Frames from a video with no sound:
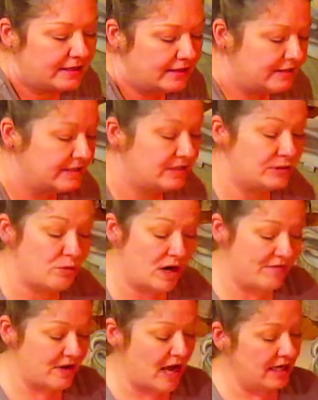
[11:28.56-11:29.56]
This is what
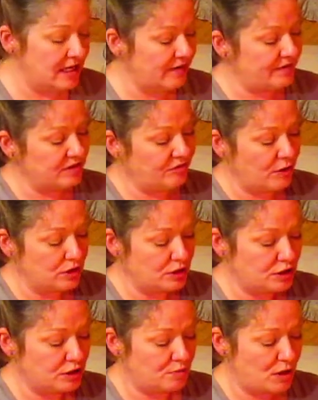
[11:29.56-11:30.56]
I've got left as far as
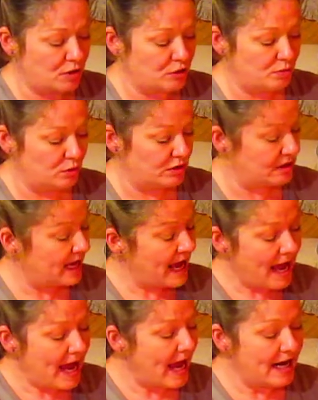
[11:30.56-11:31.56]
disposables.
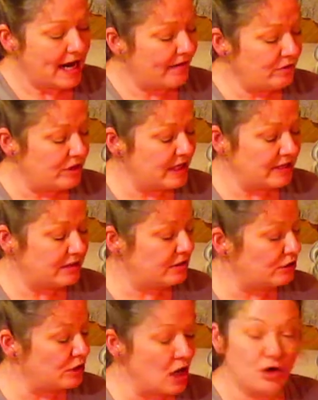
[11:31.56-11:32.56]
And after this,
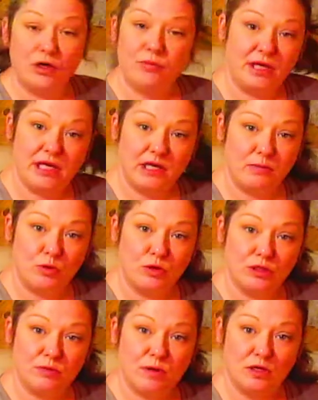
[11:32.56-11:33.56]
there's not going to be any more
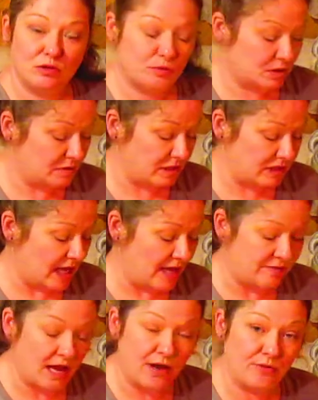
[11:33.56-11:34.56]
disposables because
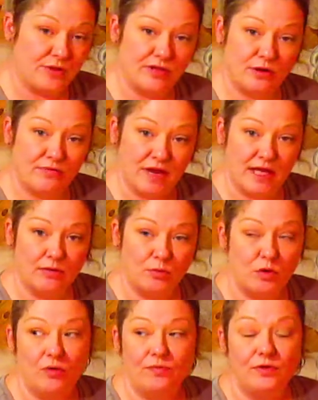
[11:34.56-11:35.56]
I don't think they're
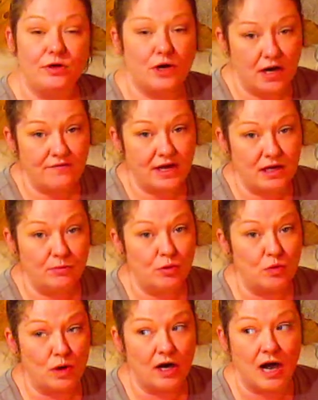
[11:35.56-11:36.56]
available. They're not
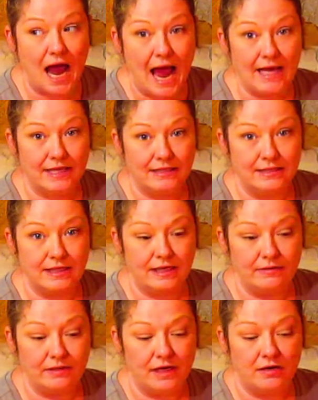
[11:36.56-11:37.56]
available where I can
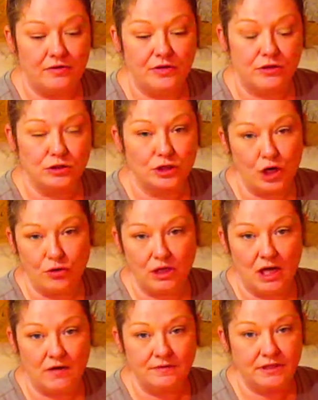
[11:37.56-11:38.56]
see. There's no
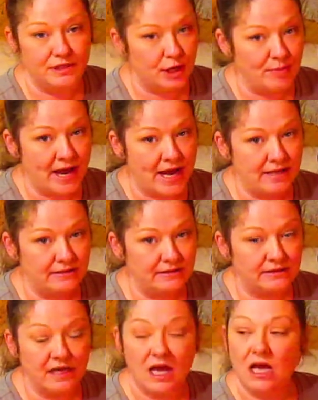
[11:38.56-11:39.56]
gloves and no
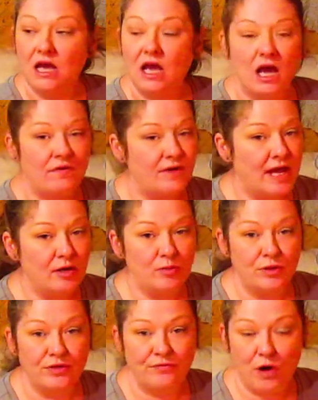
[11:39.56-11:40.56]
masks available
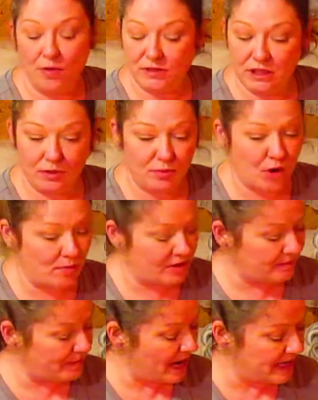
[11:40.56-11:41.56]
in the pharmacy
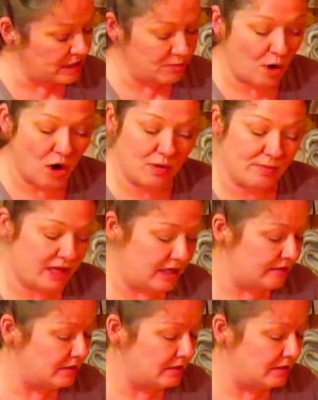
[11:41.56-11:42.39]
department, paint department,